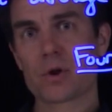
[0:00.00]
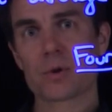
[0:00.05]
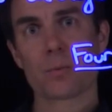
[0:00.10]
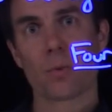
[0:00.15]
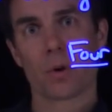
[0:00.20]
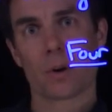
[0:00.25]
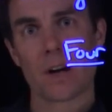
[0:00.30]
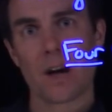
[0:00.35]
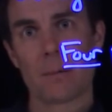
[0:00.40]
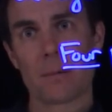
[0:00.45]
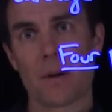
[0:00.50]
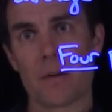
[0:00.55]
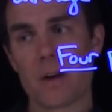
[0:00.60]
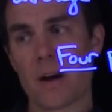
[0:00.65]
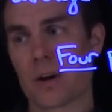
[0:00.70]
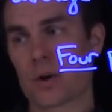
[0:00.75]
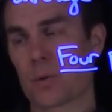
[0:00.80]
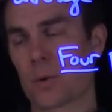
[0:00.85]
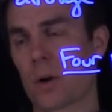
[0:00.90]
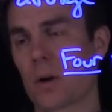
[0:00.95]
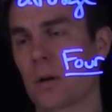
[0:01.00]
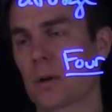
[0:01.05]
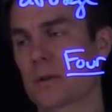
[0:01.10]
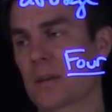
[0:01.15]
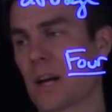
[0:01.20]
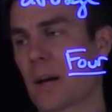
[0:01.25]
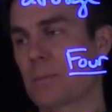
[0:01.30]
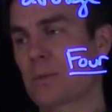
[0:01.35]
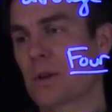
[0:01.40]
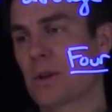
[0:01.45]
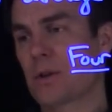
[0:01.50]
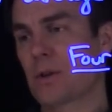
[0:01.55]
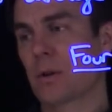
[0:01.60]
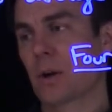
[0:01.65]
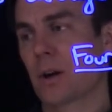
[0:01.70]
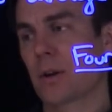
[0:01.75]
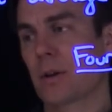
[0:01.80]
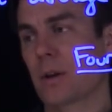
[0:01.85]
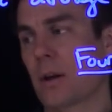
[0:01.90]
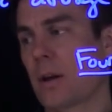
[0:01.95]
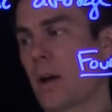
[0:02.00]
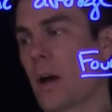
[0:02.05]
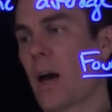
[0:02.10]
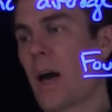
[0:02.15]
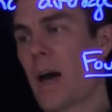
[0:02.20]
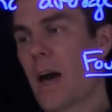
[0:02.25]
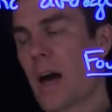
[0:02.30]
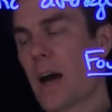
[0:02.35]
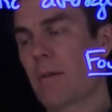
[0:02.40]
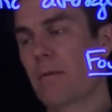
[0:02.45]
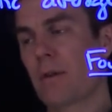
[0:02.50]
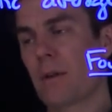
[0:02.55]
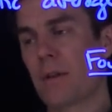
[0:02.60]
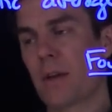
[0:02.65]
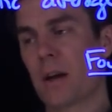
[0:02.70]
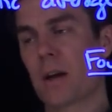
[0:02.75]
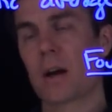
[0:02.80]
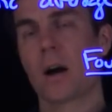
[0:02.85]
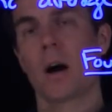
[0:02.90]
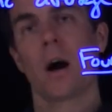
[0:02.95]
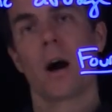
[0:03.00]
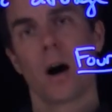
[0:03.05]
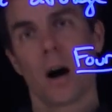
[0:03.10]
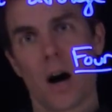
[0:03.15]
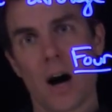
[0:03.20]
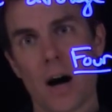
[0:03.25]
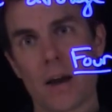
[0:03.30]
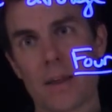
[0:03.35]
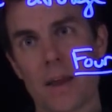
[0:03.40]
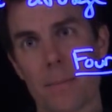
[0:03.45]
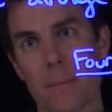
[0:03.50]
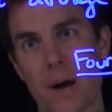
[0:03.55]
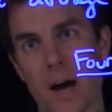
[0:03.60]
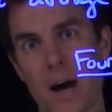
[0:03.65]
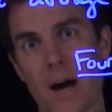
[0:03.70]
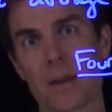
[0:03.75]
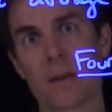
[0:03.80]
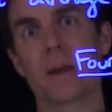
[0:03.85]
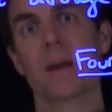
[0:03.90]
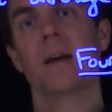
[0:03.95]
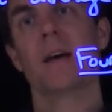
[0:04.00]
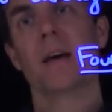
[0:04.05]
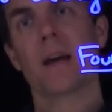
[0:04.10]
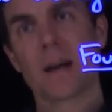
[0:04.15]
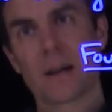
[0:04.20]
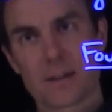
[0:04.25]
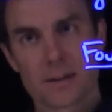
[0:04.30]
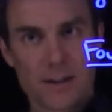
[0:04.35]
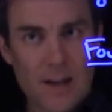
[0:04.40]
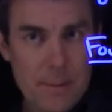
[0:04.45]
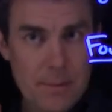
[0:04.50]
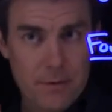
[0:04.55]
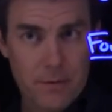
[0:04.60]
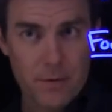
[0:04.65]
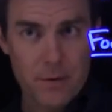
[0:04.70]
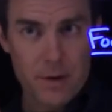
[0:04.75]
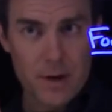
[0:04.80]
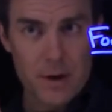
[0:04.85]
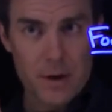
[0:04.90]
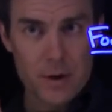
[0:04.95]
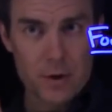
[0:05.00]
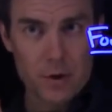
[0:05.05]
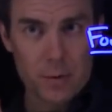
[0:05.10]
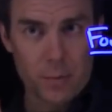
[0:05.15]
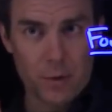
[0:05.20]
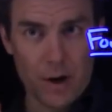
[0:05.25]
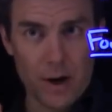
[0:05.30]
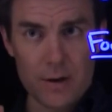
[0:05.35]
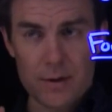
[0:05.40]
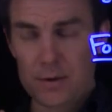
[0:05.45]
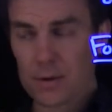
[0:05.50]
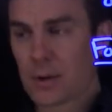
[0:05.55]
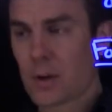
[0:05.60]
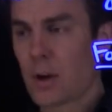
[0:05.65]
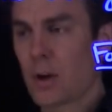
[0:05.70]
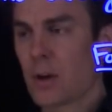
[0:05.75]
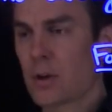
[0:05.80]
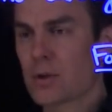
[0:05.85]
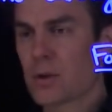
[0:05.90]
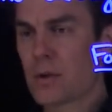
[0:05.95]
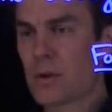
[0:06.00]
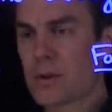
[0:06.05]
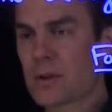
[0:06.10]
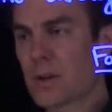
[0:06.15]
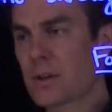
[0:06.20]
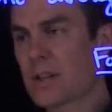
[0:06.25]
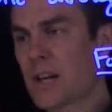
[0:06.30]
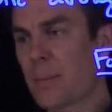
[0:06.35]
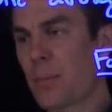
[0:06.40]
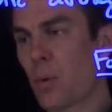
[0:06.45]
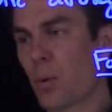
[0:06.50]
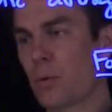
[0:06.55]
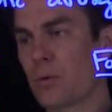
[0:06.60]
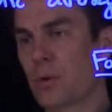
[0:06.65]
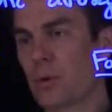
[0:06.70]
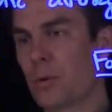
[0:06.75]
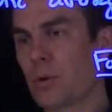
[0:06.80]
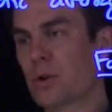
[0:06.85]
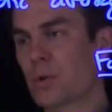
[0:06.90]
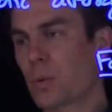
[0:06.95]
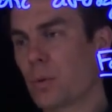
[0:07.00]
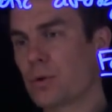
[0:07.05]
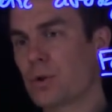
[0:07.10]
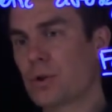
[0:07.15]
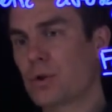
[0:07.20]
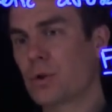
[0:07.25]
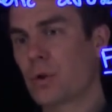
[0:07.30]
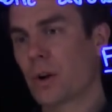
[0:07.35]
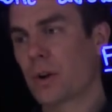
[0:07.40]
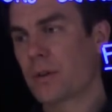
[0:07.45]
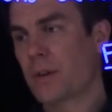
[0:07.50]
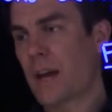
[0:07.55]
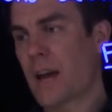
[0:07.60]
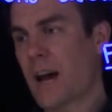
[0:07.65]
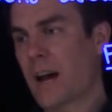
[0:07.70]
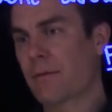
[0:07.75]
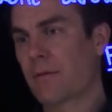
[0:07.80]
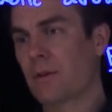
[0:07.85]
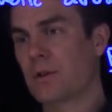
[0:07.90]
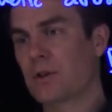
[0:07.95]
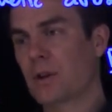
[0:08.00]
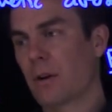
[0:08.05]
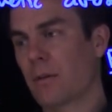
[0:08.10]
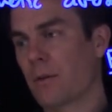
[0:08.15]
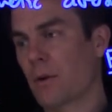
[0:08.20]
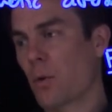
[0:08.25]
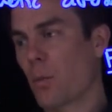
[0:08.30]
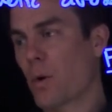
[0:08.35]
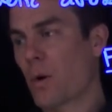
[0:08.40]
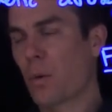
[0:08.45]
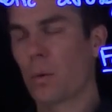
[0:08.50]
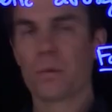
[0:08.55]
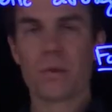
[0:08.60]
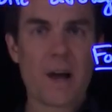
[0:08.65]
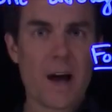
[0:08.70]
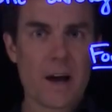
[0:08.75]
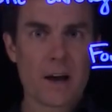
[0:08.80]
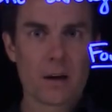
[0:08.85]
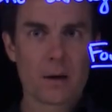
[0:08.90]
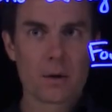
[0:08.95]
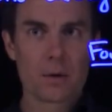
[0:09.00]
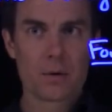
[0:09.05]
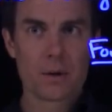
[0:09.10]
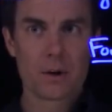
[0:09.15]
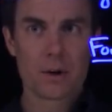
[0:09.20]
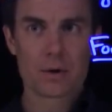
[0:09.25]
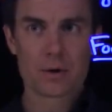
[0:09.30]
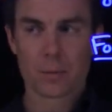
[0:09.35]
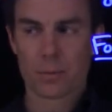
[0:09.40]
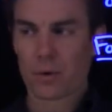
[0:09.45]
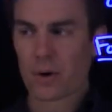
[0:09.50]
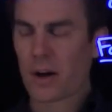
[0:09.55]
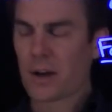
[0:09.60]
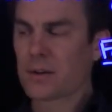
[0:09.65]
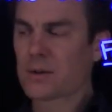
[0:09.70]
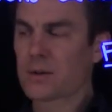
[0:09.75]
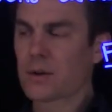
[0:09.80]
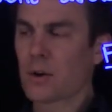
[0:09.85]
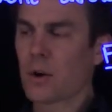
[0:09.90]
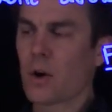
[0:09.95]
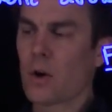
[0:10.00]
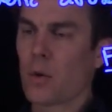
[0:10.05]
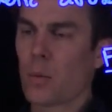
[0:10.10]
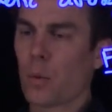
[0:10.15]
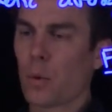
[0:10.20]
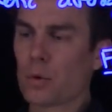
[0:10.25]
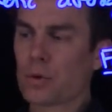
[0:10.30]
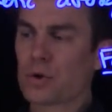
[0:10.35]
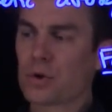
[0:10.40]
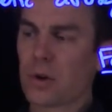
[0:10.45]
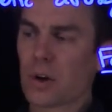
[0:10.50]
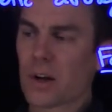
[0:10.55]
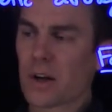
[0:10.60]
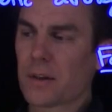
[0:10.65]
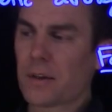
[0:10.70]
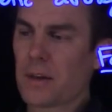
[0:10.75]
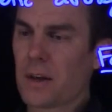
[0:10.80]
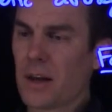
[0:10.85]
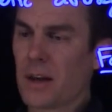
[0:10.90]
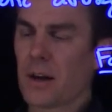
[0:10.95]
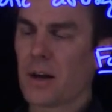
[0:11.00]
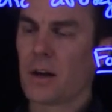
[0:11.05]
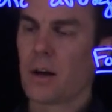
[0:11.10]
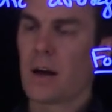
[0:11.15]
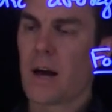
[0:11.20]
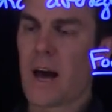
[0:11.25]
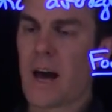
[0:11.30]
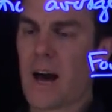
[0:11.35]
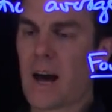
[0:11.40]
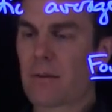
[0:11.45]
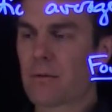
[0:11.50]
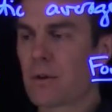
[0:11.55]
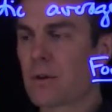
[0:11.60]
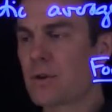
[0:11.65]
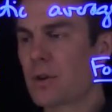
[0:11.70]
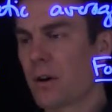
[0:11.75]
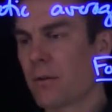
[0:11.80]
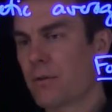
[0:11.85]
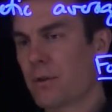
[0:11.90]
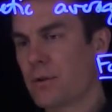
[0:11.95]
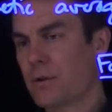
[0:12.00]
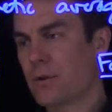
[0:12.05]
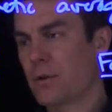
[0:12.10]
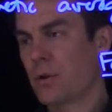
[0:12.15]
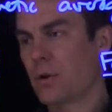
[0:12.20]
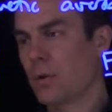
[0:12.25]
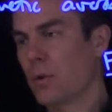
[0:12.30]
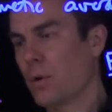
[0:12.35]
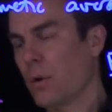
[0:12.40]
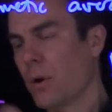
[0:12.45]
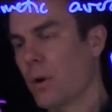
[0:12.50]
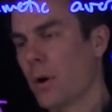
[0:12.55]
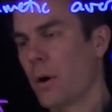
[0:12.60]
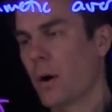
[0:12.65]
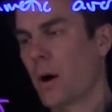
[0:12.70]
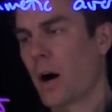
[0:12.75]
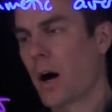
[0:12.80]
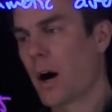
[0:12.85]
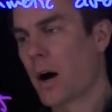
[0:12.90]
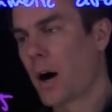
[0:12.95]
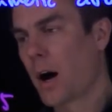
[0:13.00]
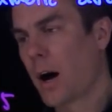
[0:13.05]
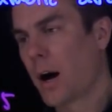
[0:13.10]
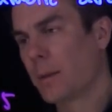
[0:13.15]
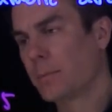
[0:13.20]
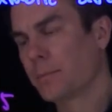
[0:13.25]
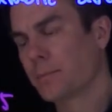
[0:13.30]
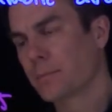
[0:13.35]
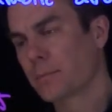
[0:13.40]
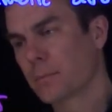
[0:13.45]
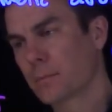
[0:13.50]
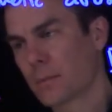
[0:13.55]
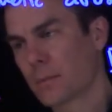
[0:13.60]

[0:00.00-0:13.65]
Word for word: is more common on the actuarial exams, is to look at the everything on the path except for the initial price. So in this example, what we'll do is we'll just look at the average of, we will not include the initial price, we'll just look at the average of the two, uh, um,